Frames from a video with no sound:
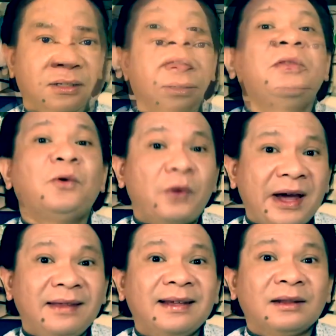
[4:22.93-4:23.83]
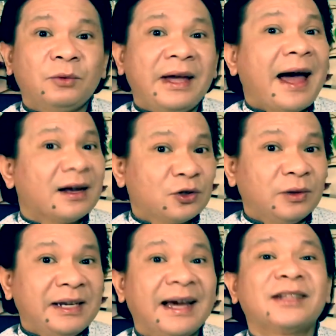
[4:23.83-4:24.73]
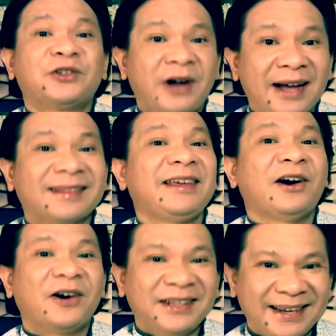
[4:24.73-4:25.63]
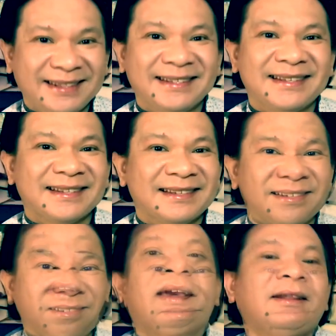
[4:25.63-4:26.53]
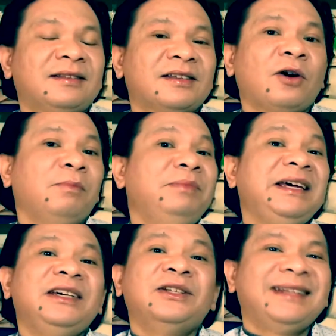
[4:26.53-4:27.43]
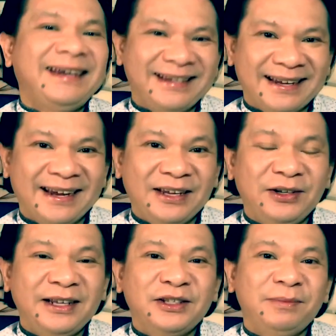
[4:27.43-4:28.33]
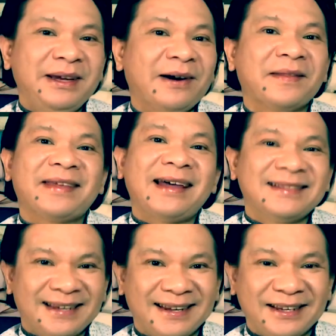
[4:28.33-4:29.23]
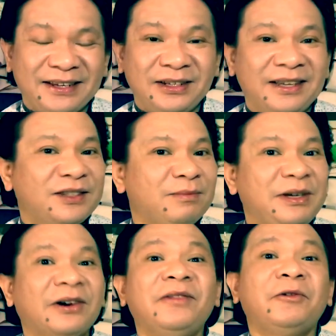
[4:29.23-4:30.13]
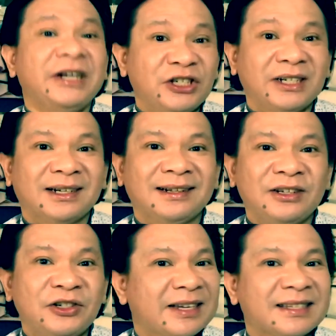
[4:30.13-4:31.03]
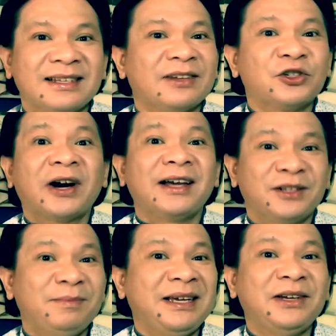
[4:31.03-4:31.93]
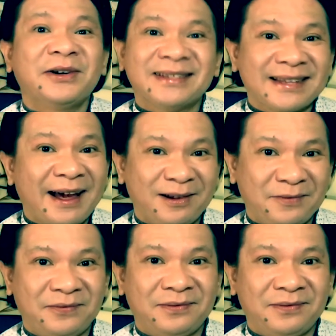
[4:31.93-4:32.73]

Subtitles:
the way that we actually attract the audience. And so be unique. You need to be authentic. You need to be original. Just try to be yourself.